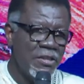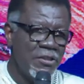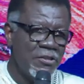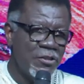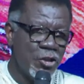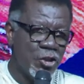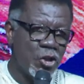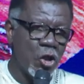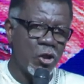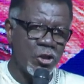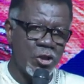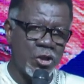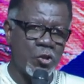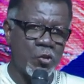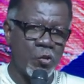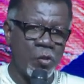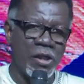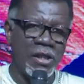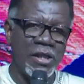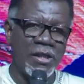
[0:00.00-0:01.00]

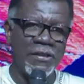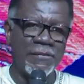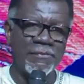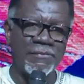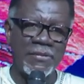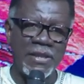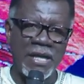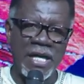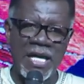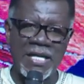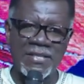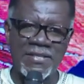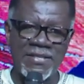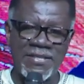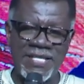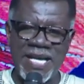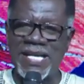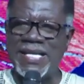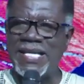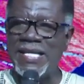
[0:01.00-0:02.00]
Joshua has
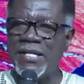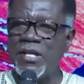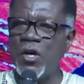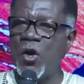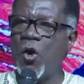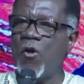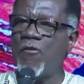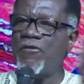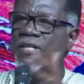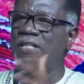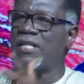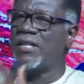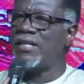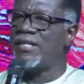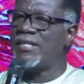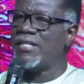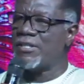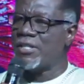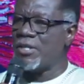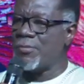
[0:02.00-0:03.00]
taken over the
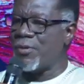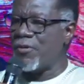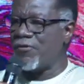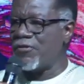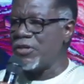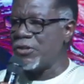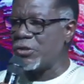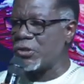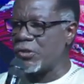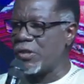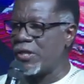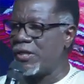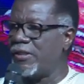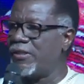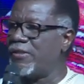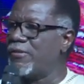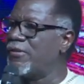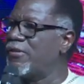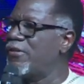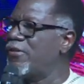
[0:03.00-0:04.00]
leadership of
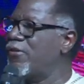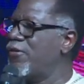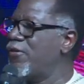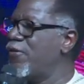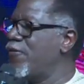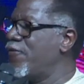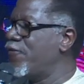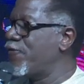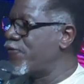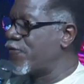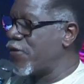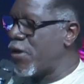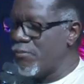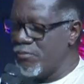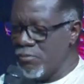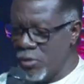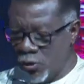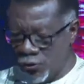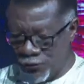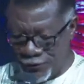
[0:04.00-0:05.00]
Israel from
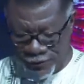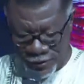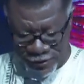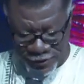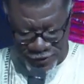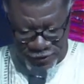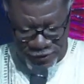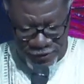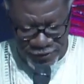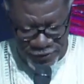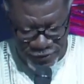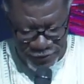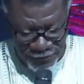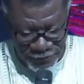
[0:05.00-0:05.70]
Moses.